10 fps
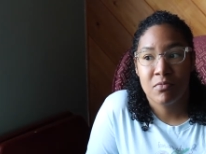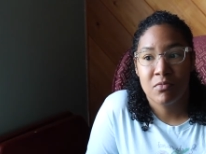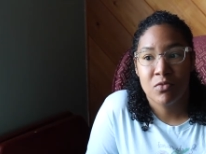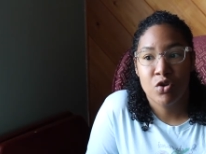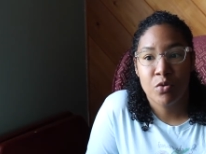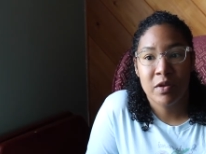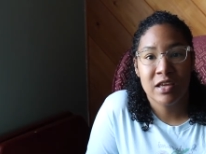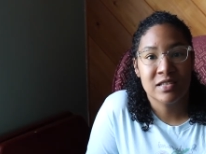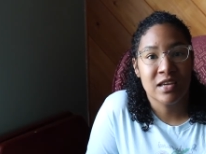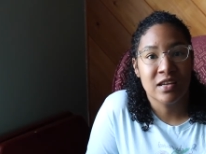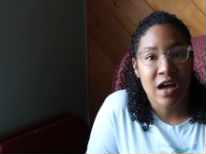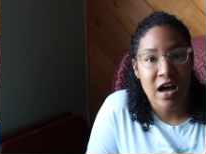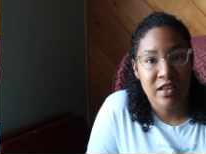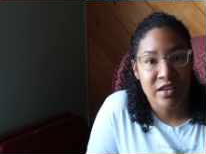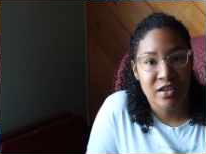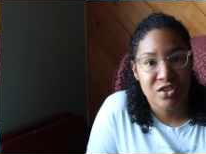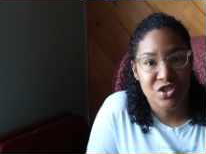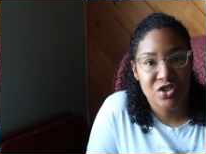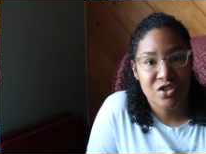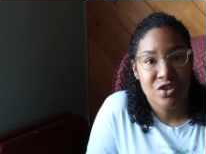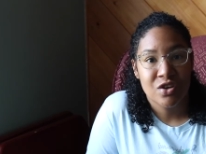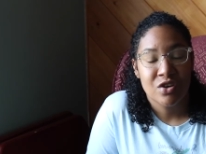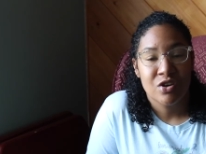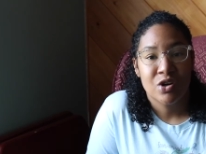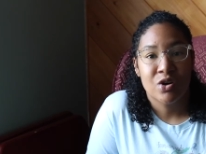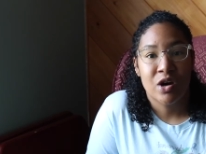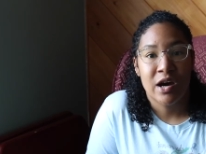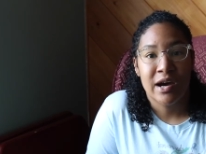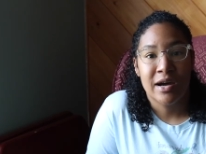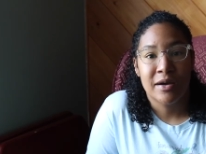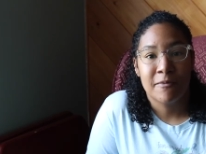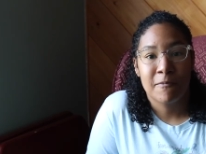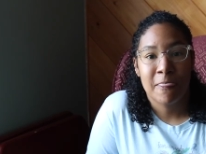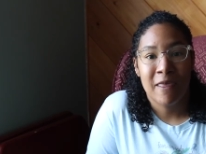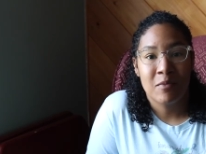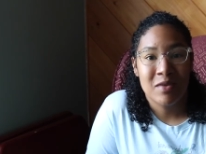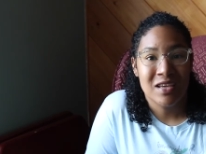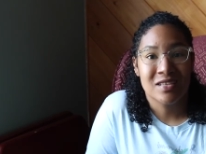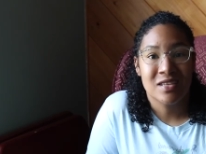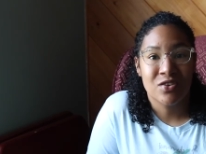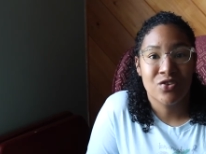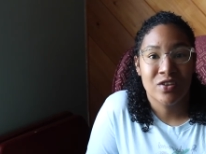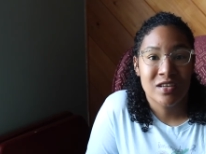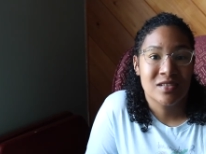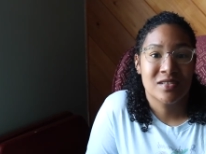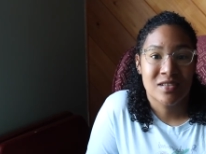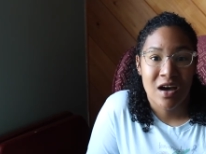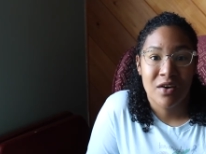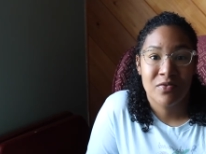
nobody has acknowledged um, that being single is tough.